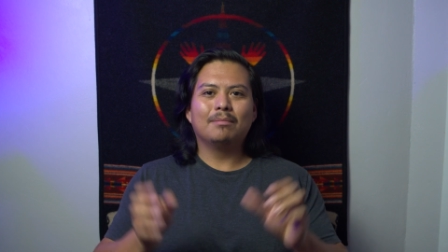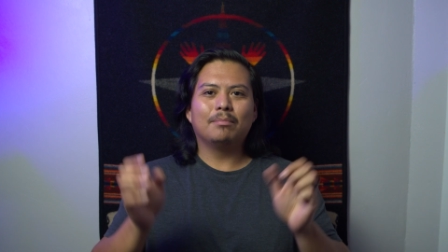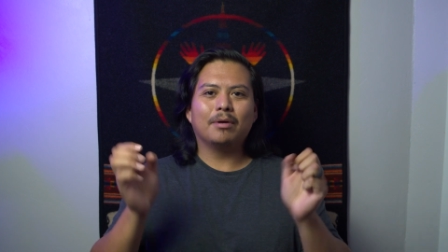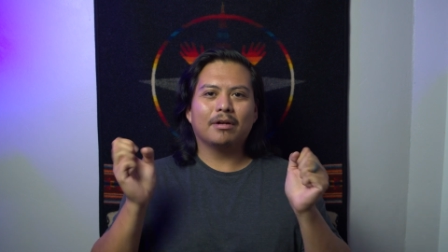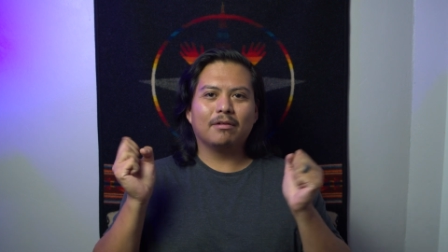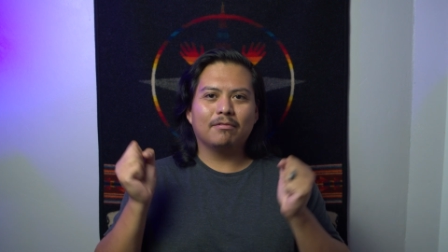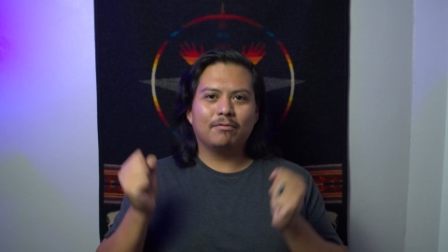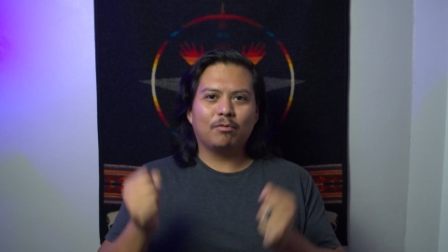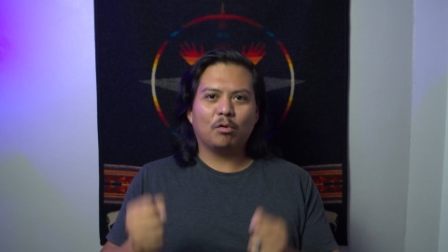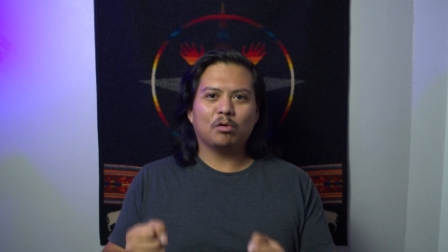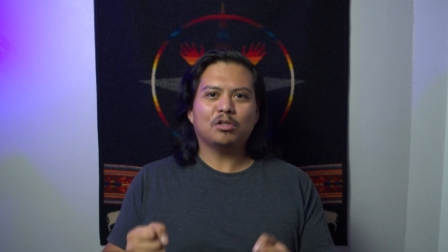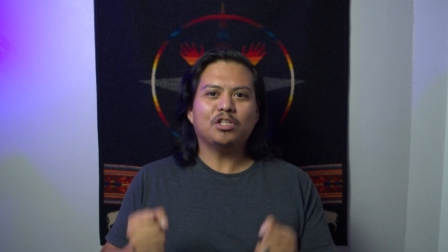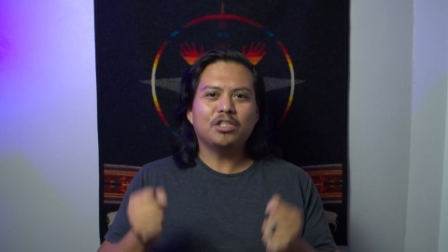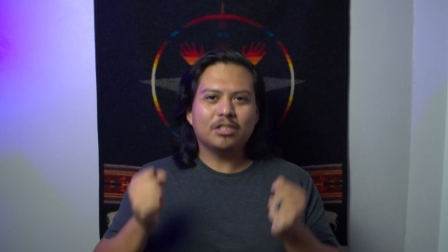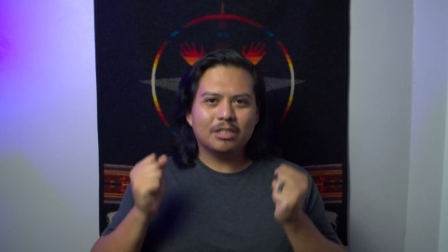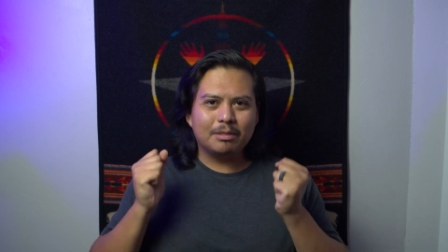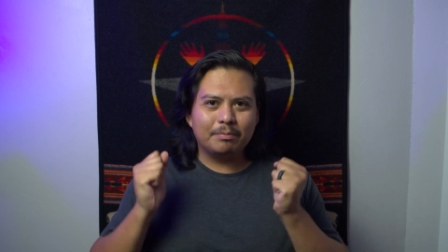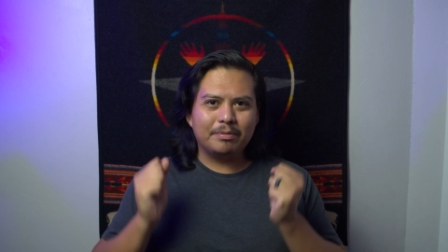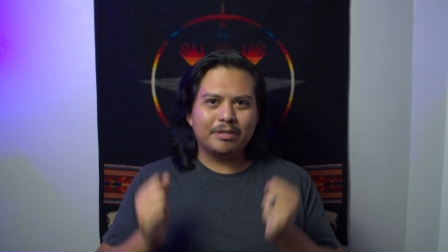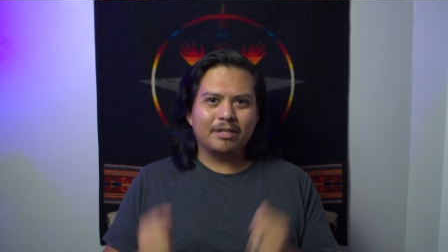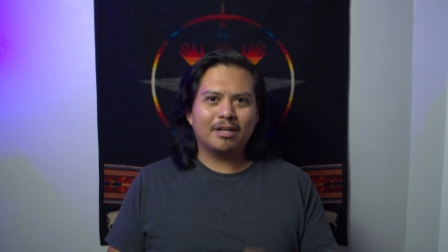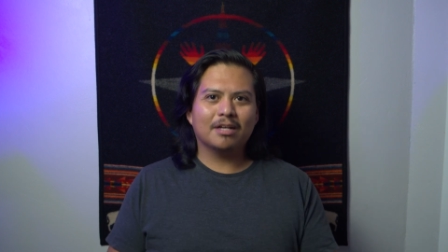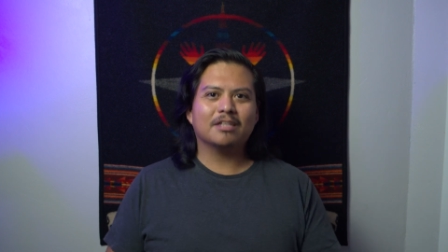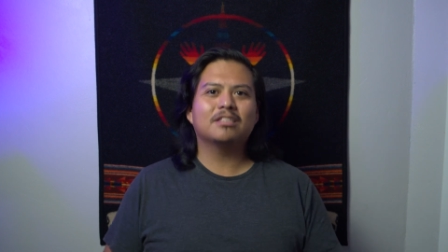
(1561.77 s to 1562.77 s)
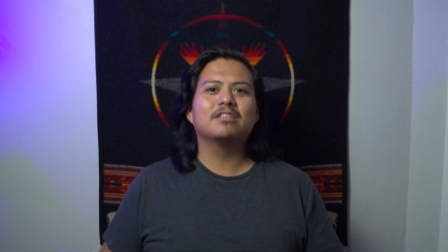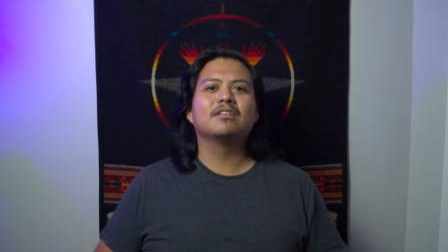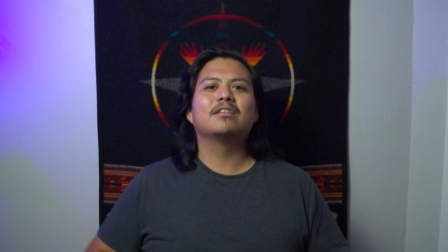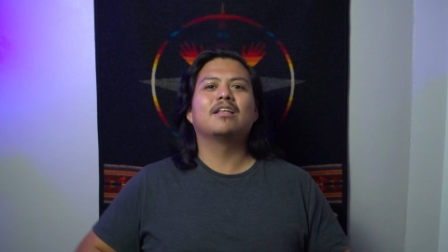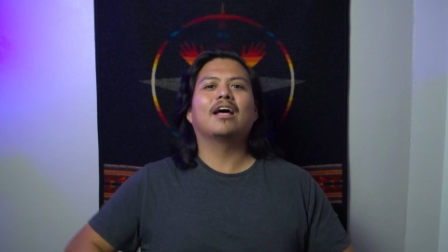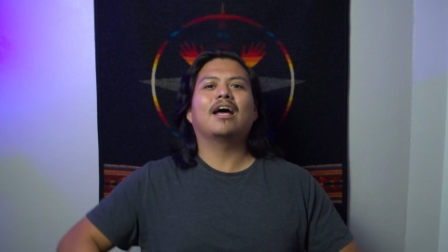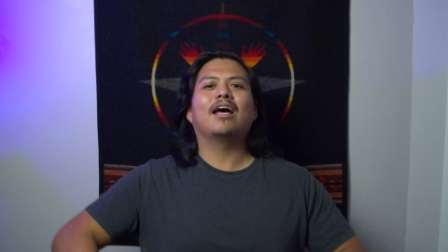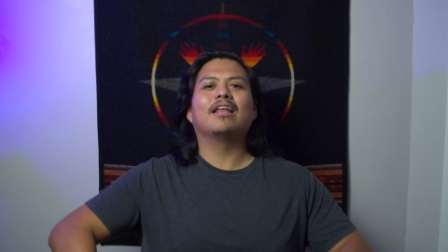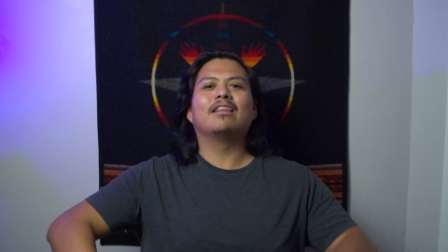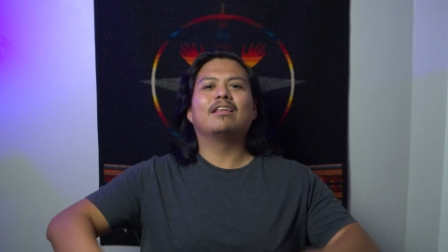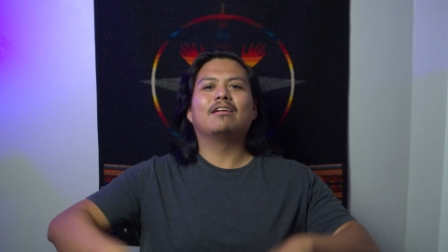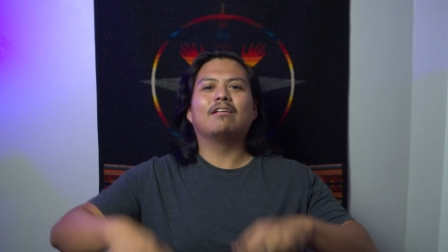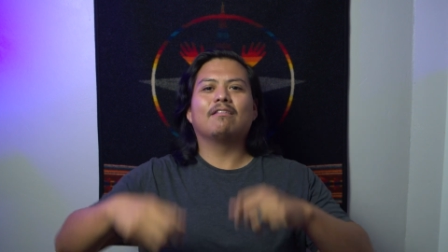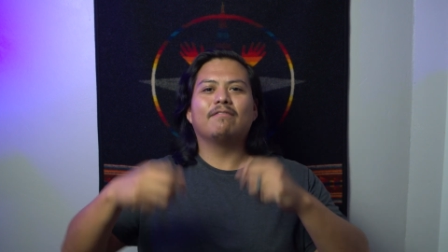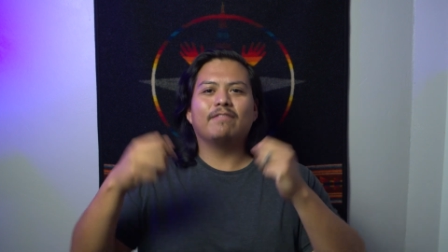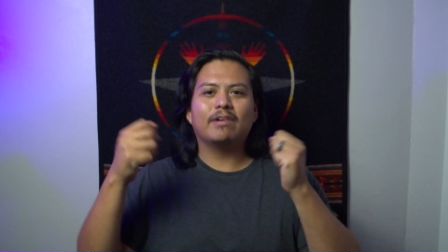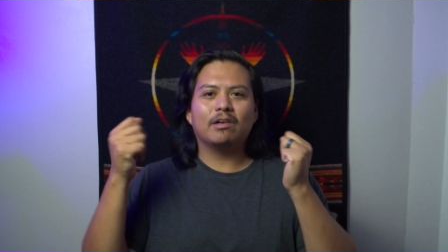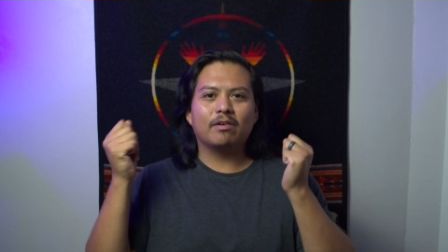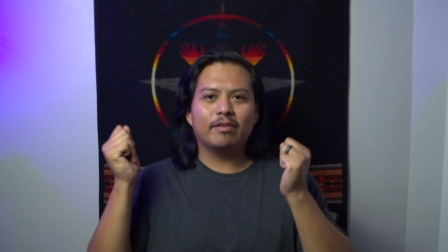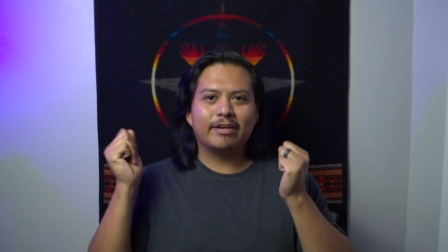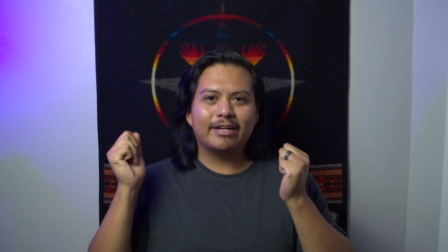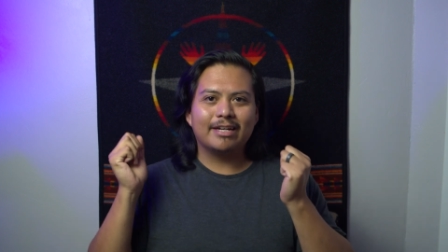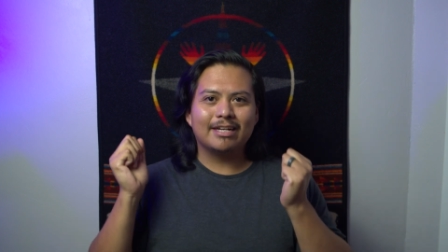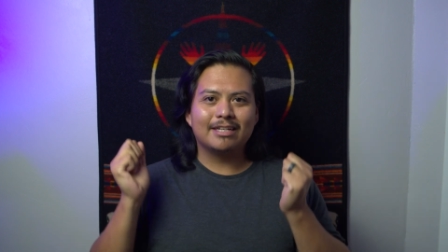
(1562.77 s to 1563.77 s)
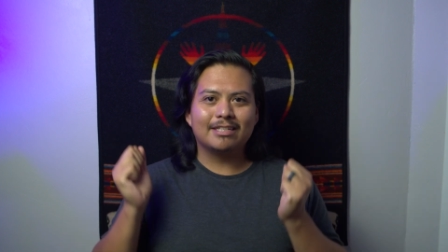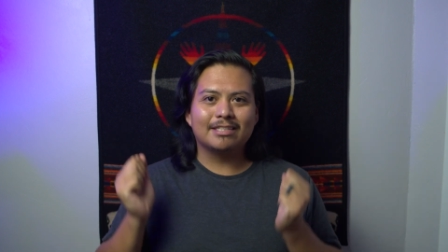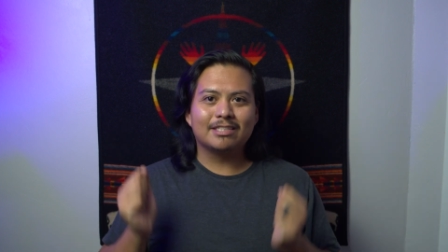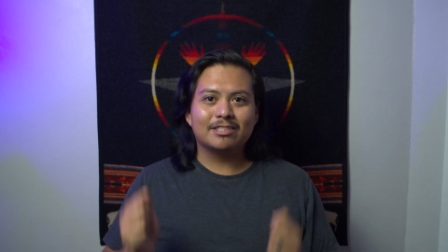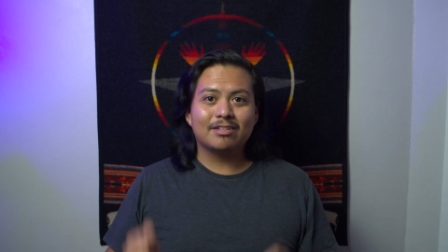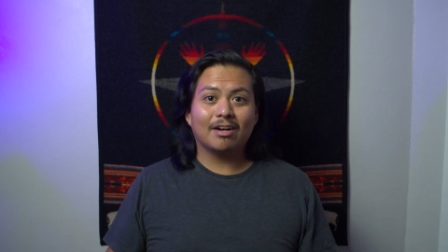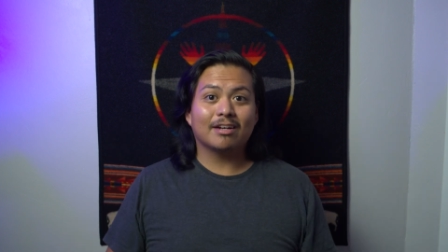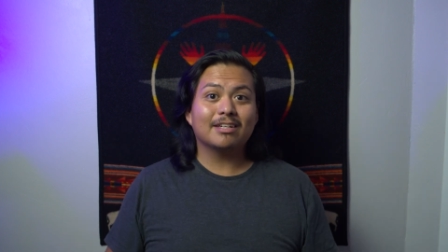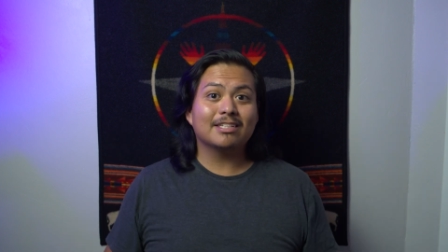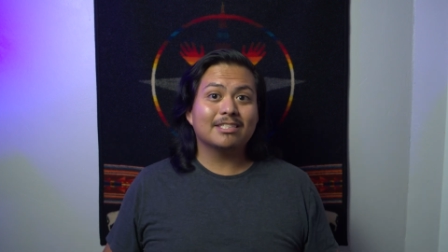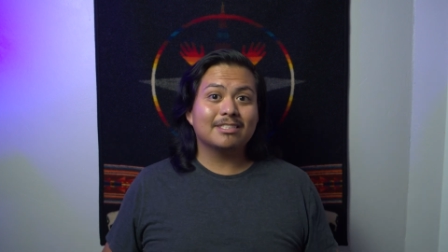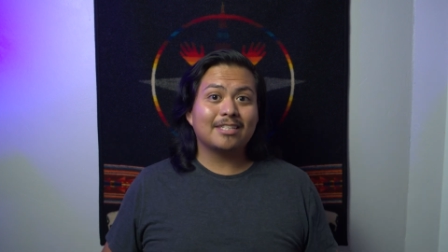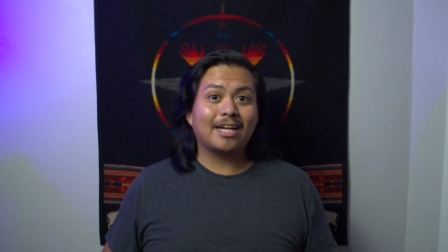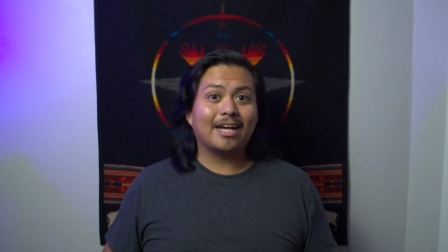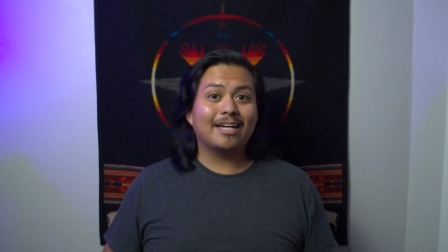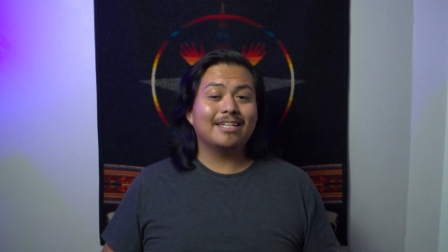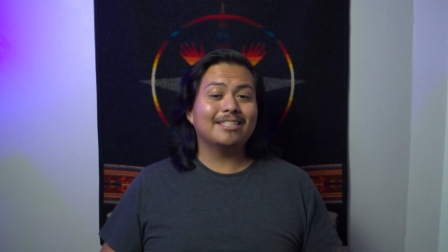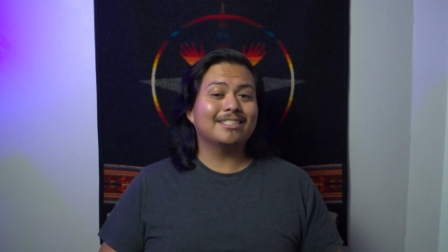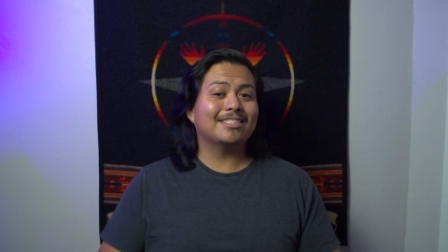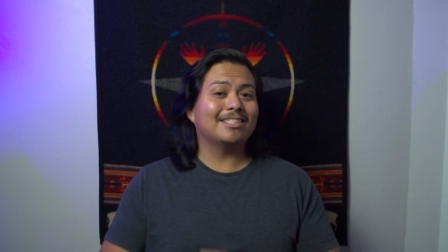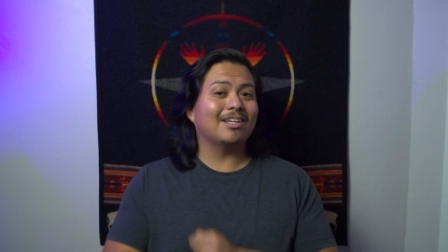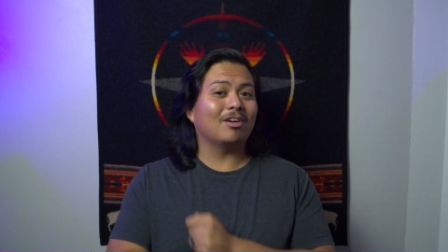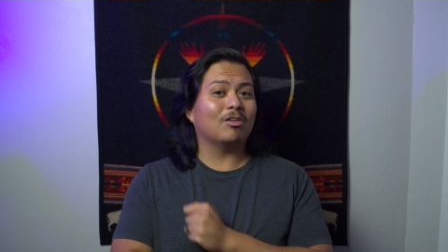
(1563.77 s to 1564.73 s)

But unfortunately, because of that, they're very exoticized.